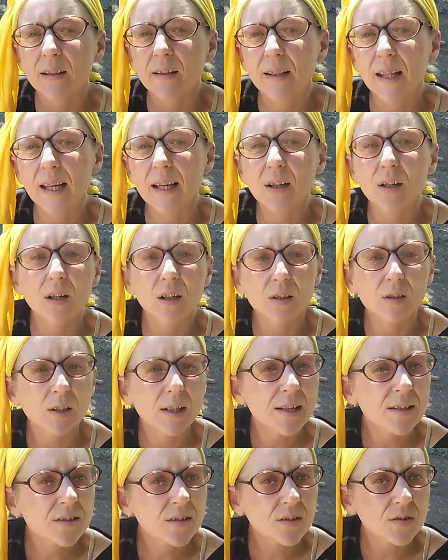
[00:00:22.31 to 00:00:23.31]
They are
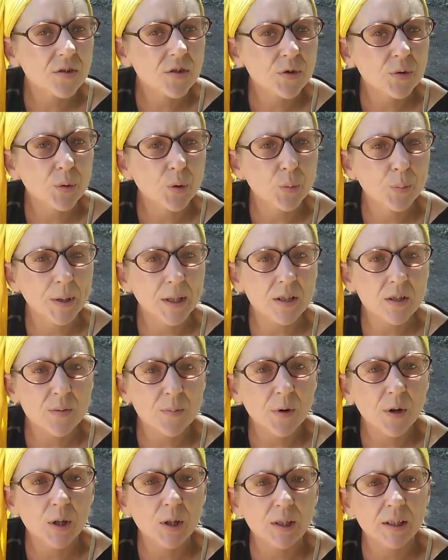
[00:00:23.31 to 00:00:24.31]
licensed through
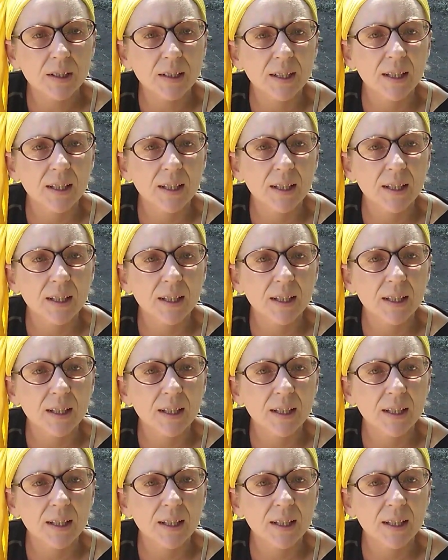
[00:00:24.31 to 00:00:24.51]
Petsmart,